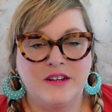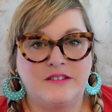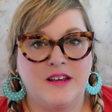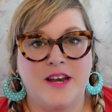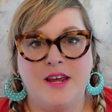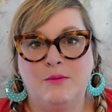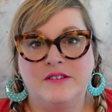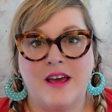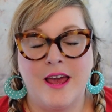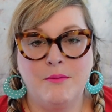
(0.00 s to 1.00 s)
said he
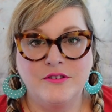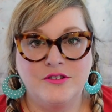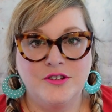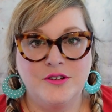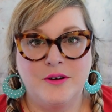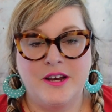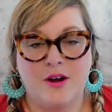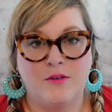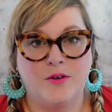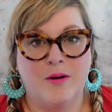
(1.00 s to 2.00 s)
was able to do an
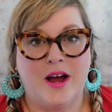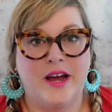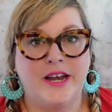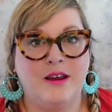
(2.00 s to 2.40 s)
override.